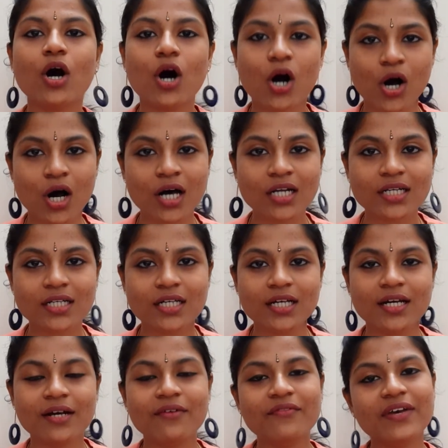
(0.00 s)
Or
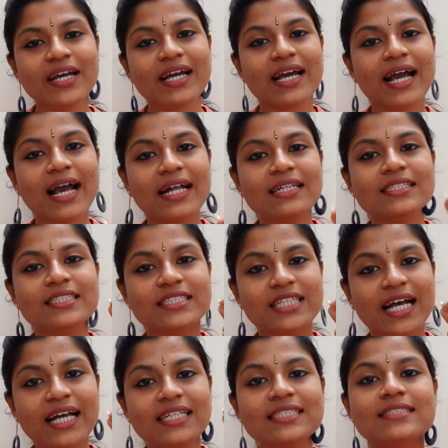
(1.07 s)
we can
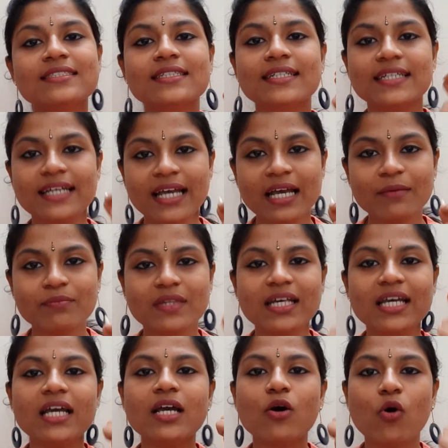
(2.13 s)
just keep
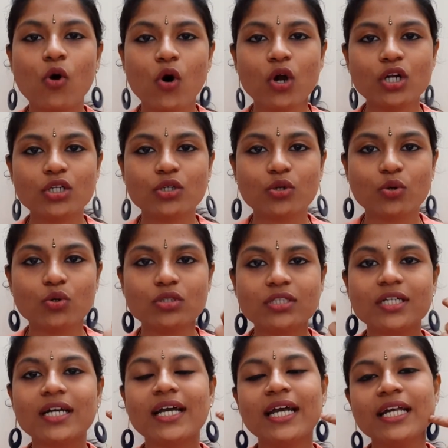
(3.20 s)
the whole tooth
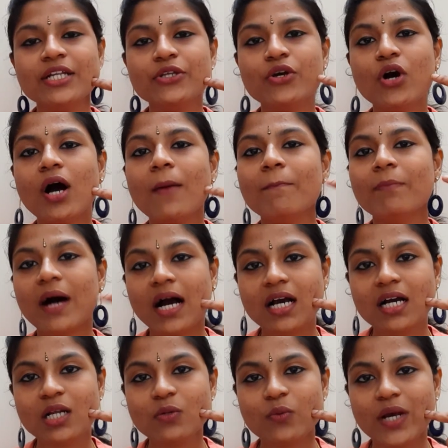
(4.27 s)
in your
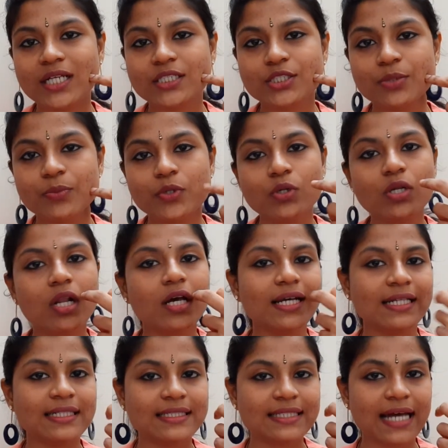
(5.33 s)
buccal vestibule
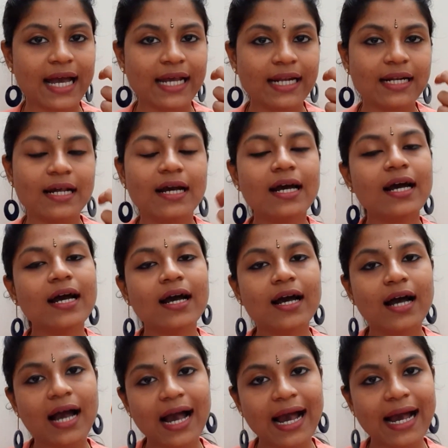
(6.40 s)
inside
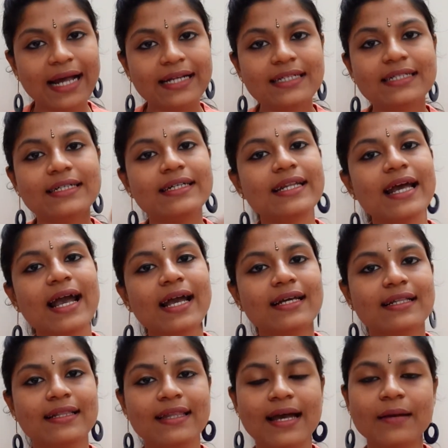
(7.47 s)
and
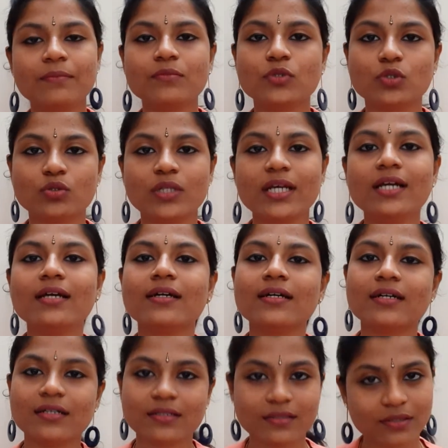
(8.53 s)
take them to the
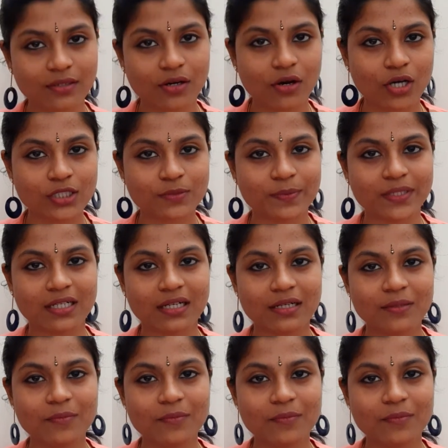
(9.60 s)
hospital.